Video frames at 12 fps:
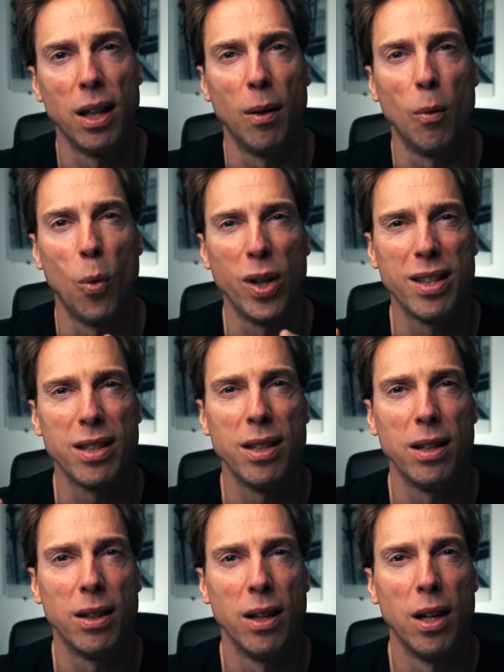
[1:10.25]
What's
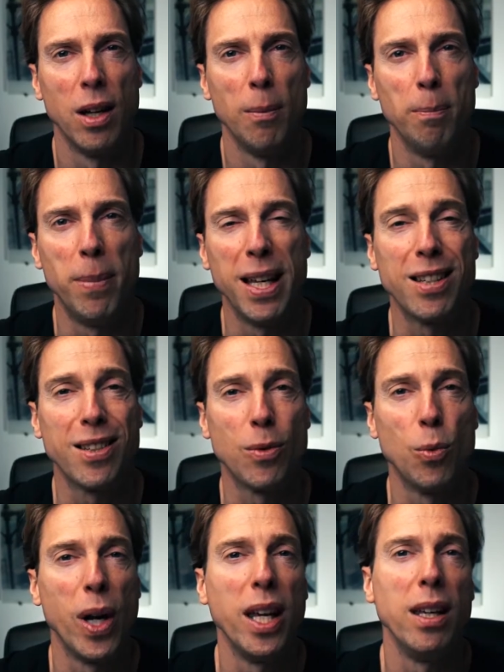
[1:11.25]
the best
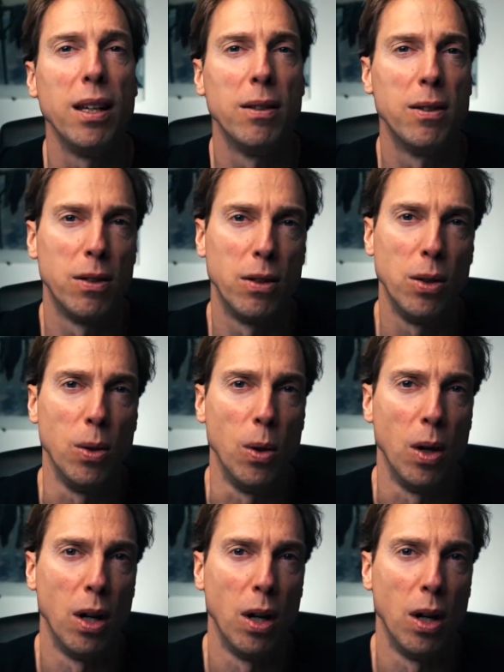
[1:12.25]
way to